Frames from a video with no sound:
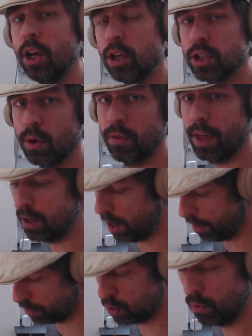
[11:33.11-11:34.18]
So then you
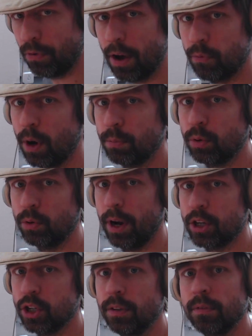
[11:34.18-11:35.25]
have a 2-5-1
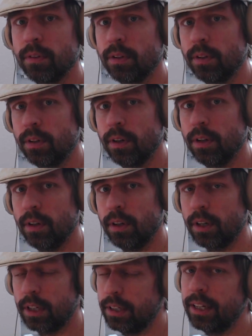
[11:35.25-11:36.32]
progression,
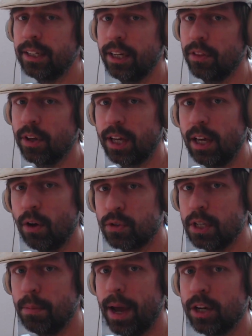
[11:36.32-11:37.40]
clearly in the key of
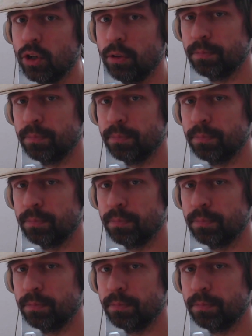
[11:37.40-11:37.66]
C major.